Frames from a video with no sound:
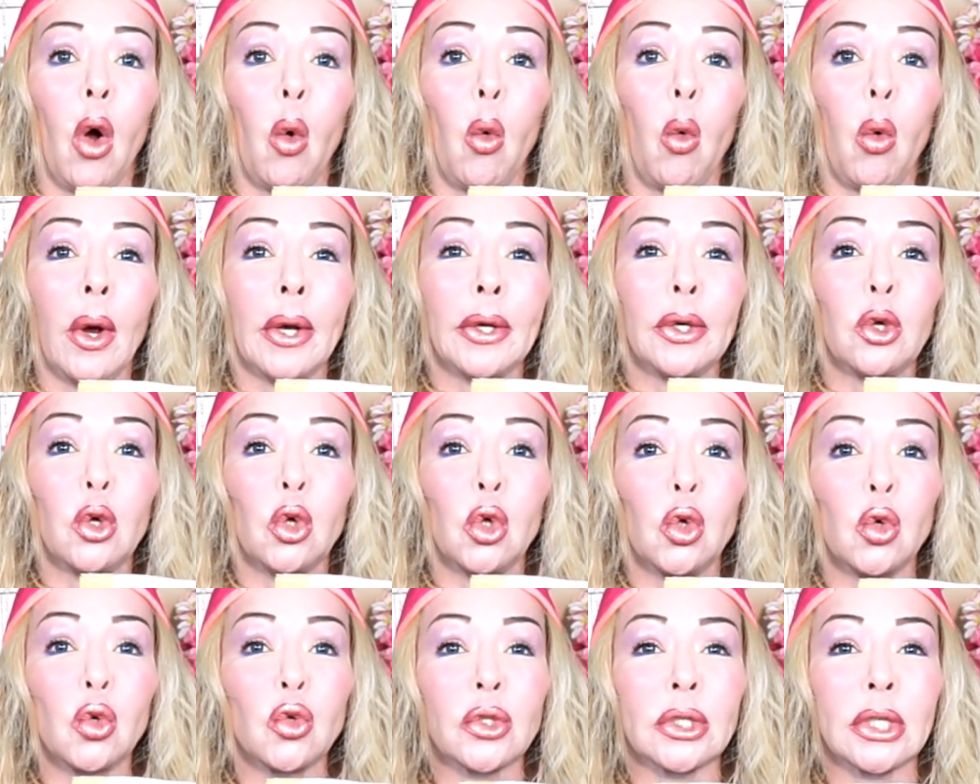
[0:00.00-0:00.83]
when you
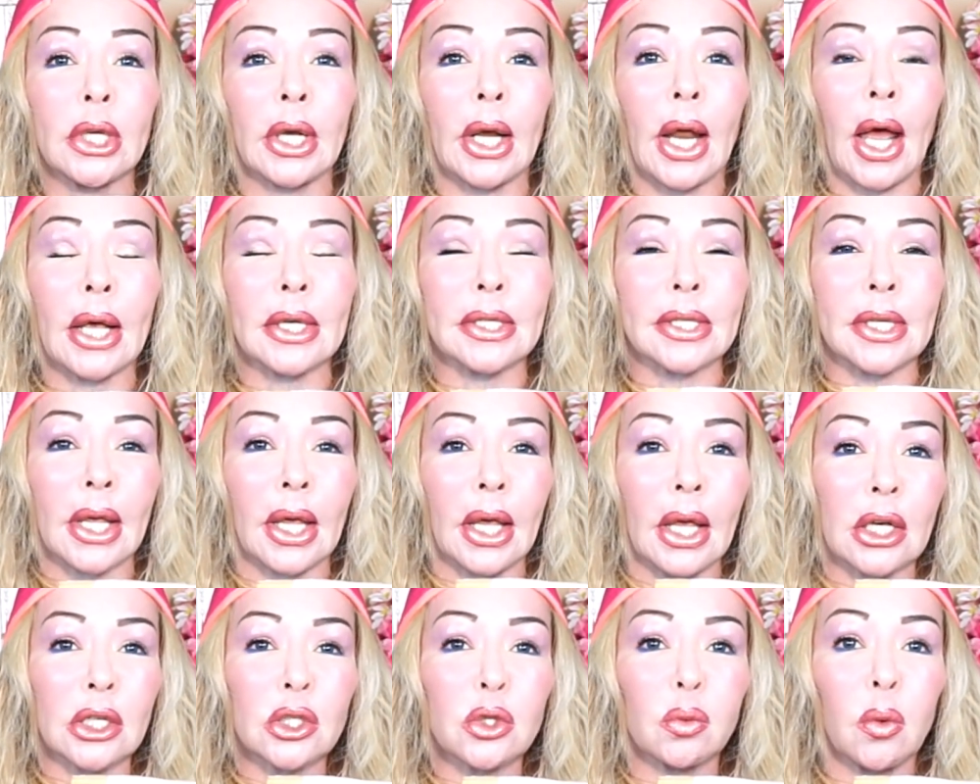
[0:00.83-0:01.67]
use it as an
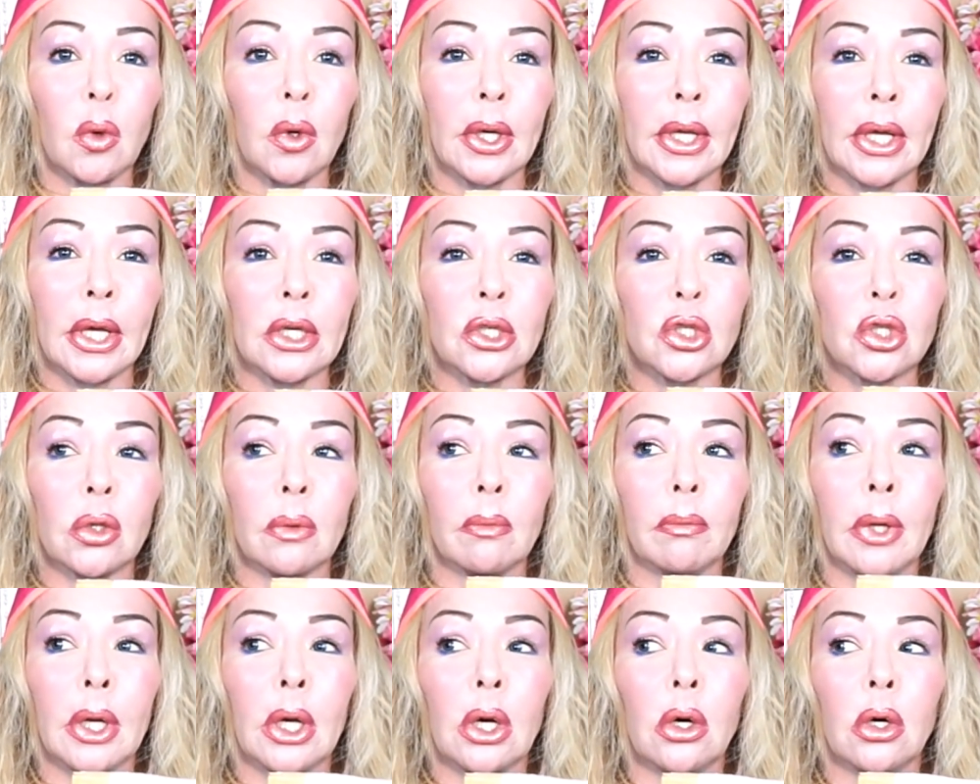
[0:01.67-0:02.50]

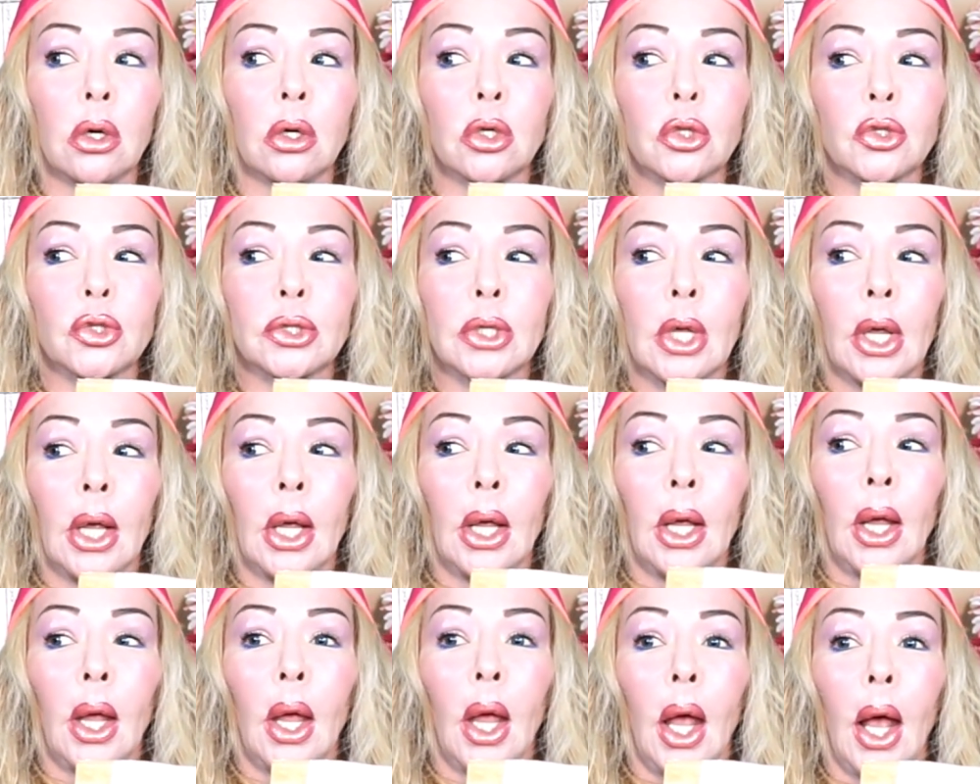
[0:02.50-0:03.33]
exfoliation, because
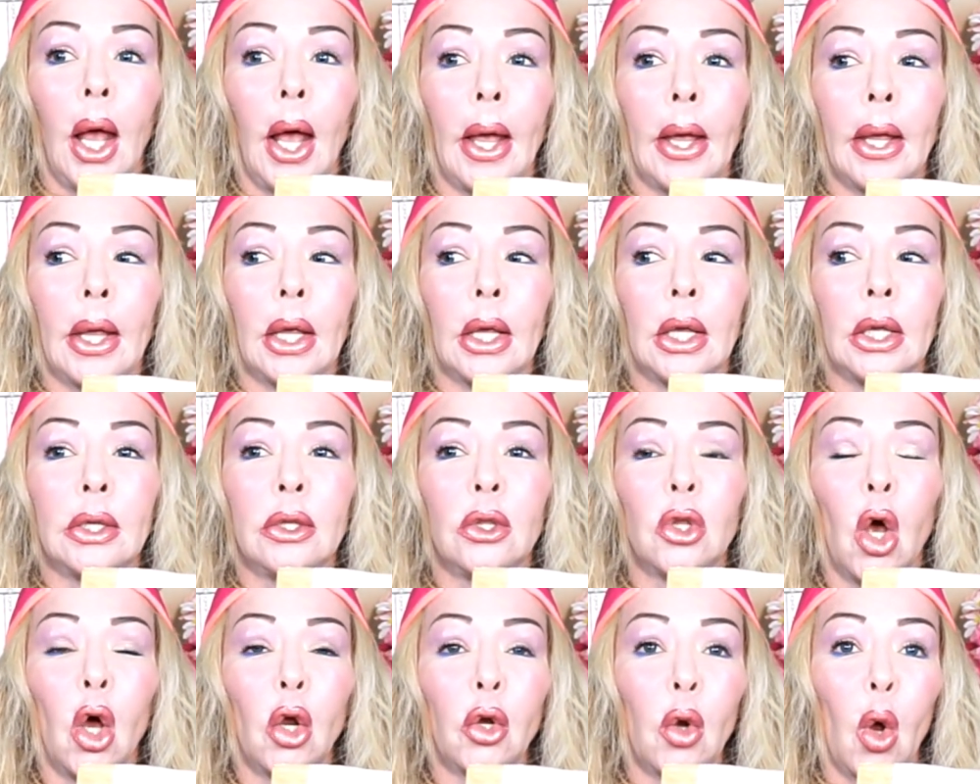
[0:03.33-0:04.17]
it
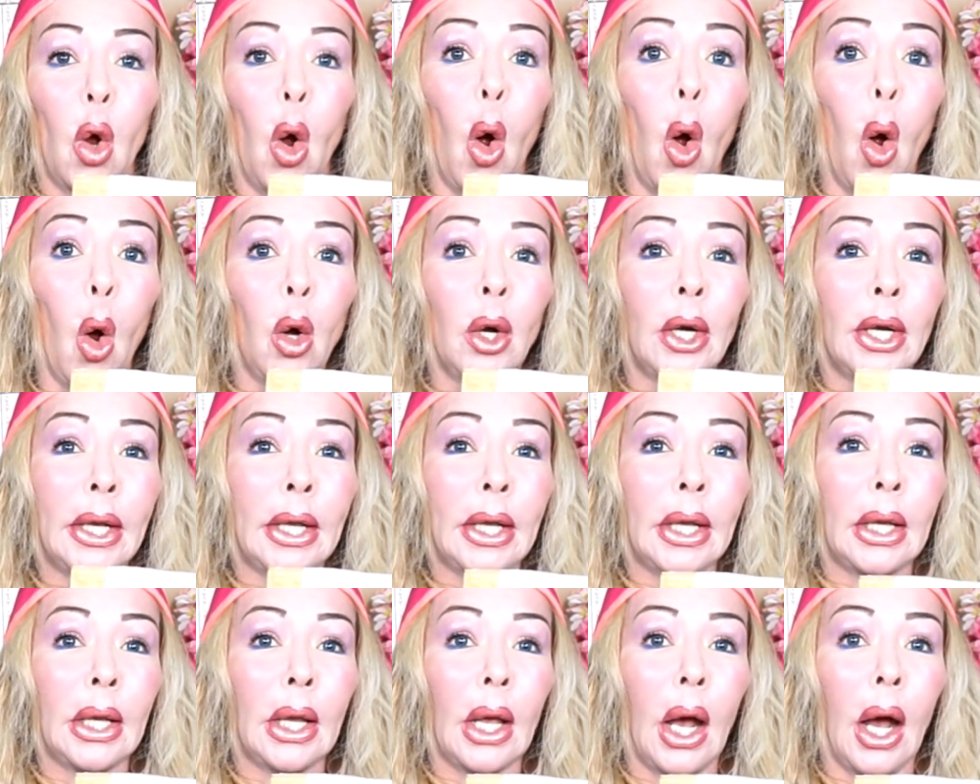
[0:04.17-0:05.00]
not
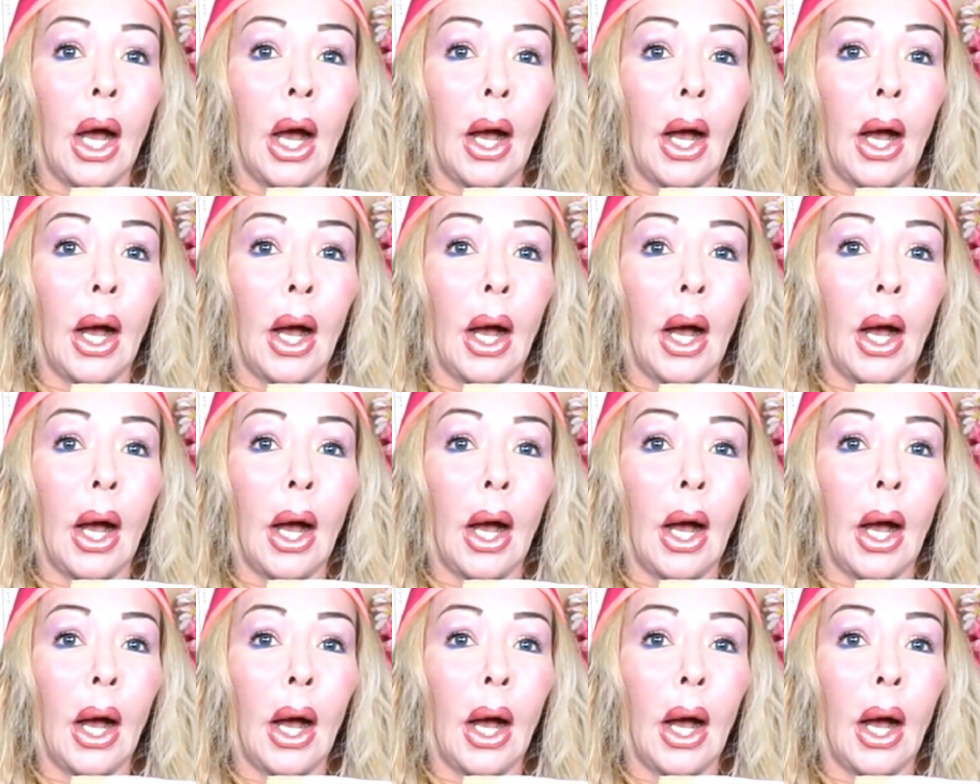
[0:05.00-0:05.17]
only